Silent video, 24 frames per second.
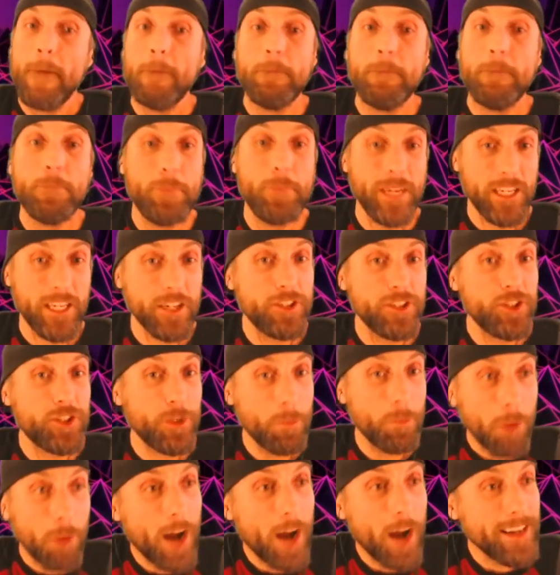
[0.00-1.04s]
Because your
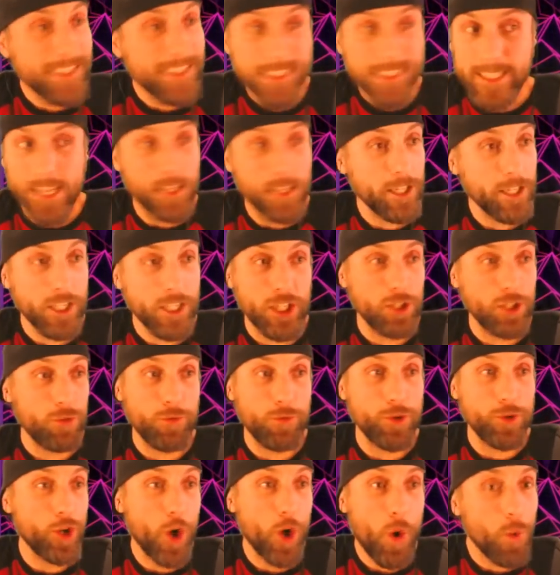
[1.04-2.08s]
body's telling you,
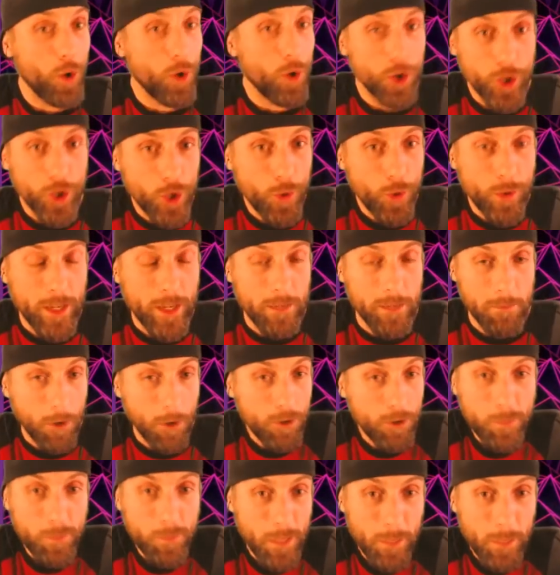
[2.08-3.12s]
don't do it.
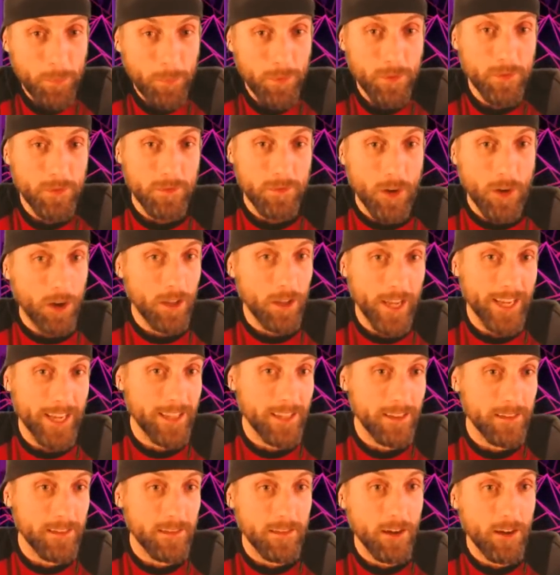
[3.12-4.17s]
Most people are like,
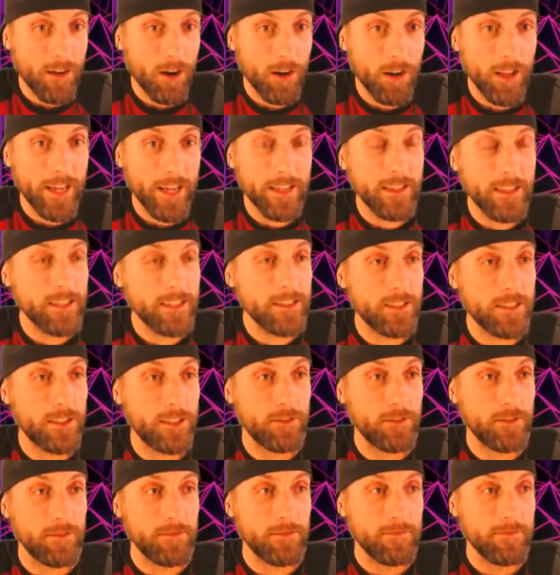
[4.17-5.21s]
are like this
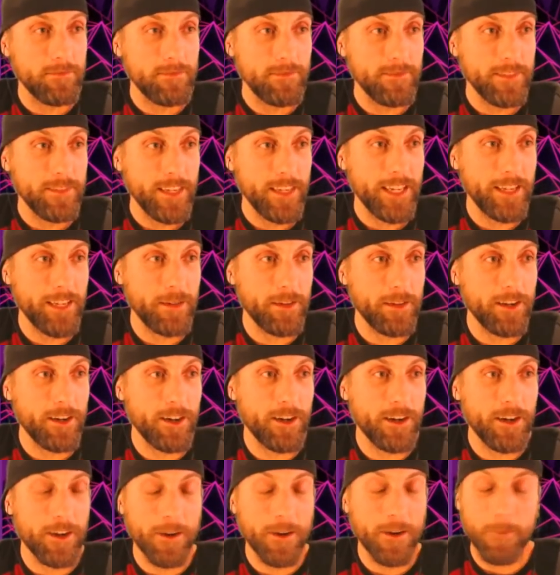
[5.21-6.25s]
dude in
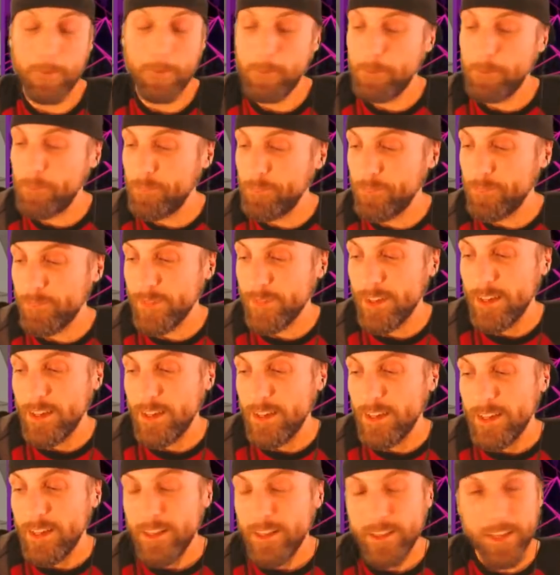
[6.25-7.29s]
um,
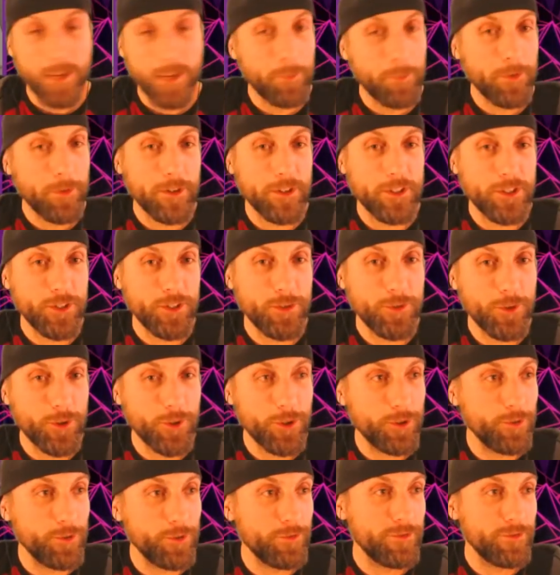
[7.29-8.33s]
The Emperor's New
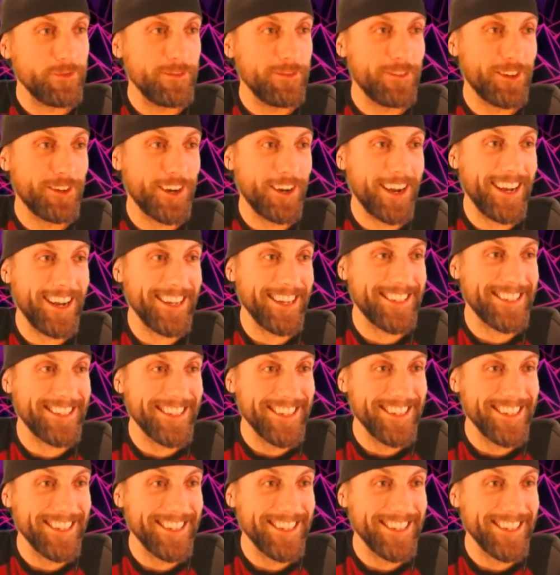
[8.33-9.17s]
Groove, right?